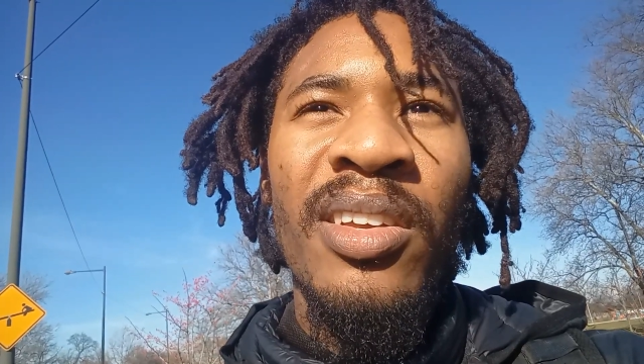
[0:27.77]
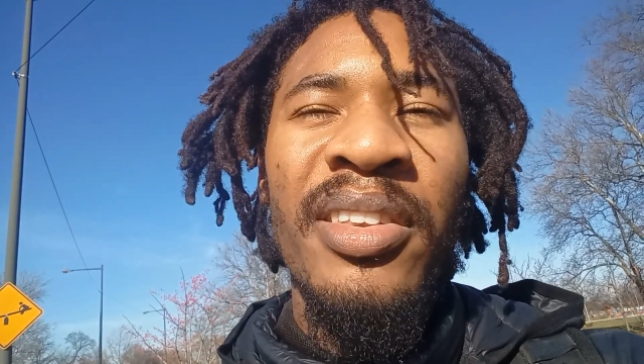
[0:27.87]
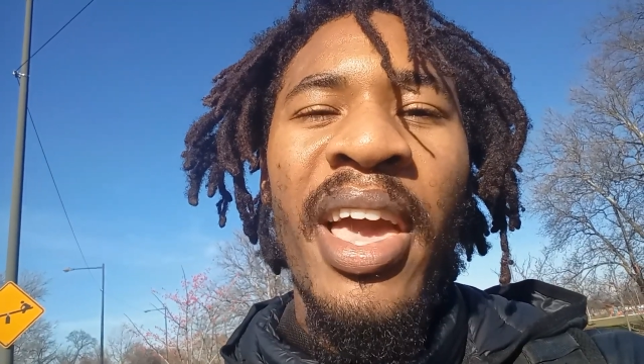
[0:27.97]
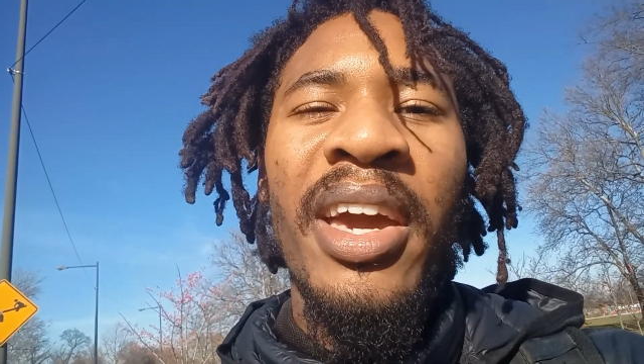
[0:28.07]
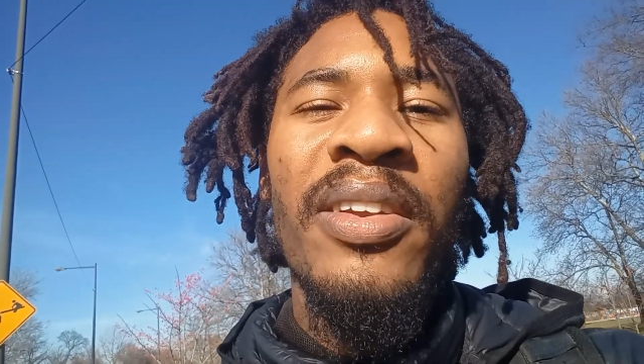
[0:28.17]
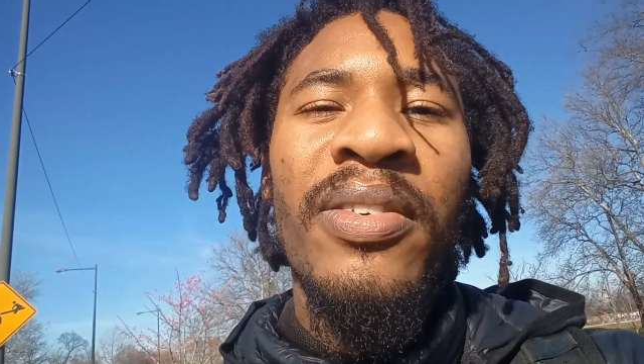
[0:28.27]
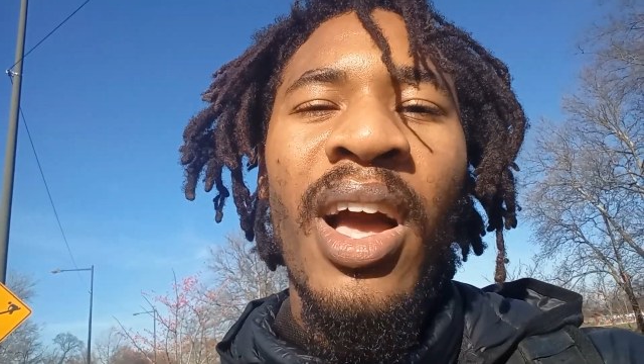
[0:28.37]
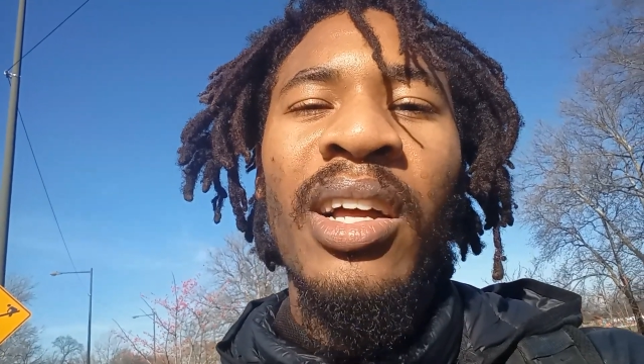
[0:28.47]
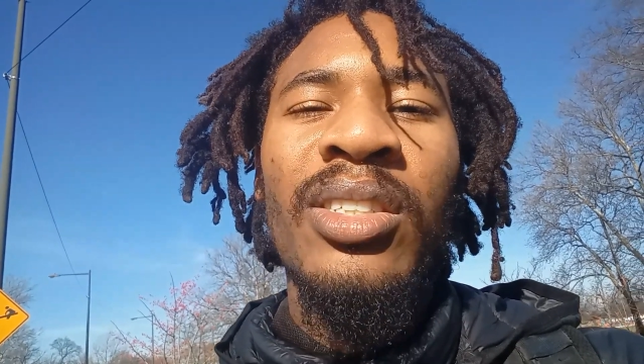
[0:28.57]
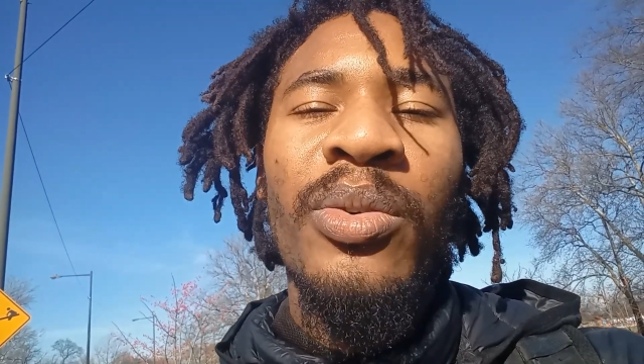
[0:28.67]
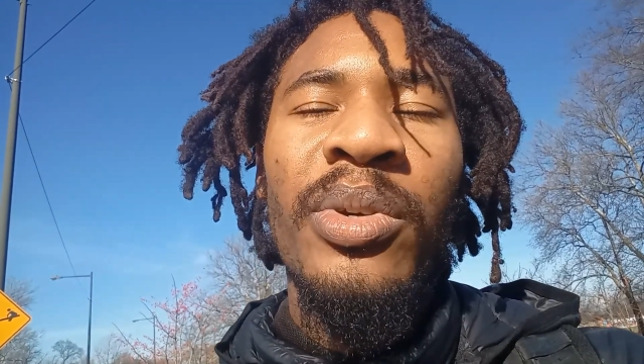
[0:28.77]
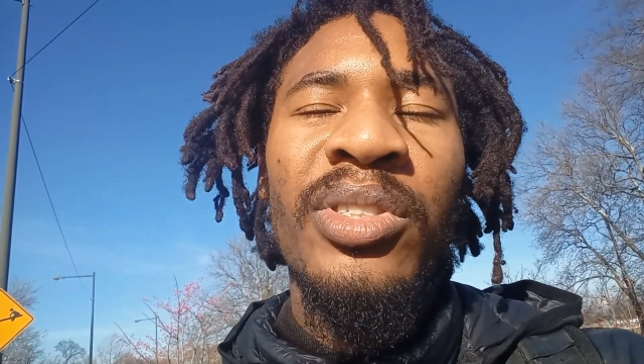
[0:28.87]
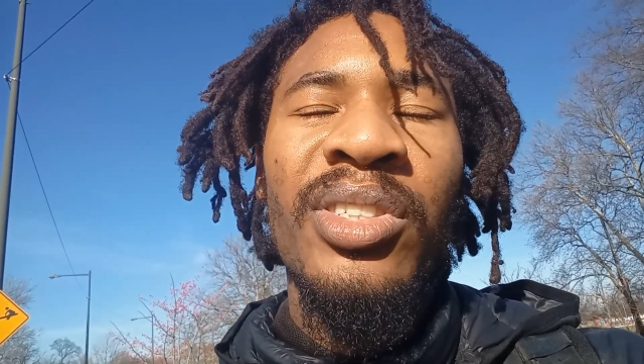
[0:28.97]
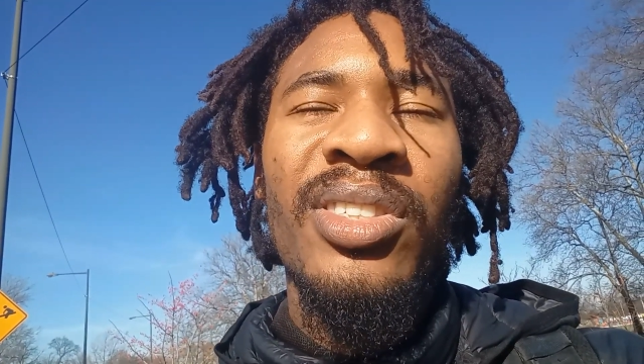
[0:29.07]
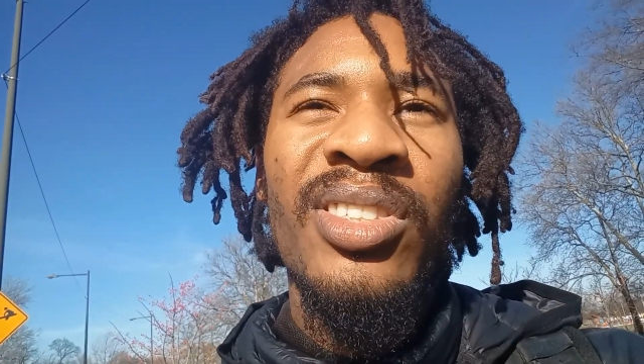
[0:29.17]
negative
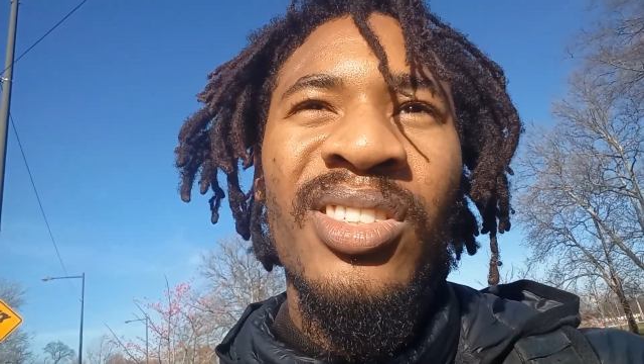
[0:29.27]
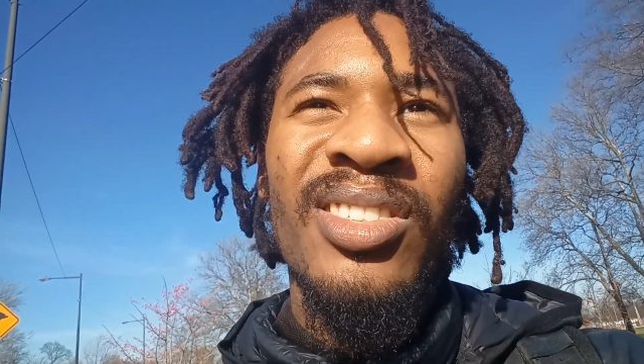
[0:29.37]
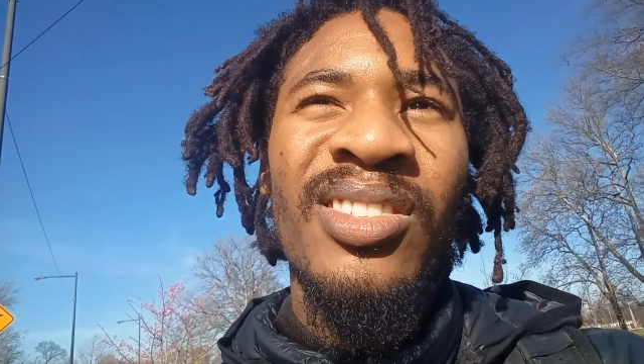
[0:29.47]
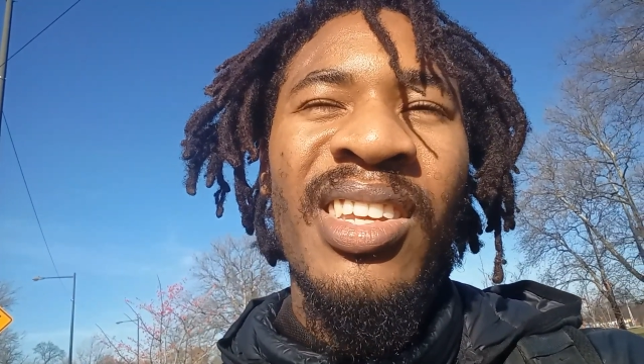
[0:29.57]
consequences